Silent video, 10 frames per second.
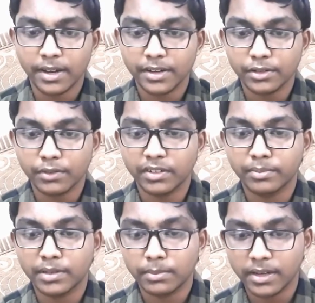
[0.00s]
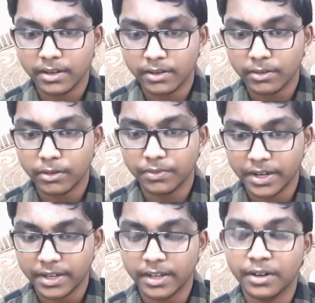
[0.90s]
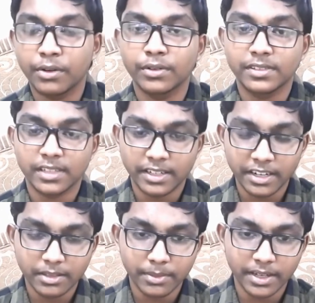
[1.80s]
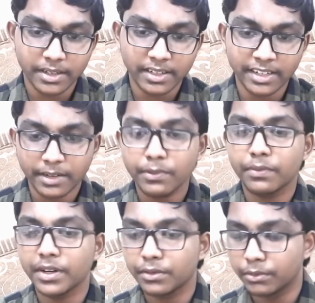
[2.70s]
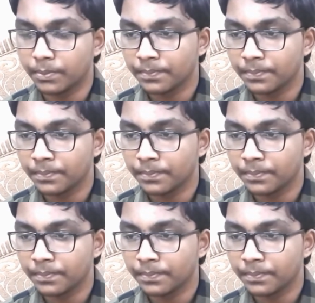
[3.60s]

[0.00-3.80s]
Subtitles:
of Republic of India on 13th May 1952.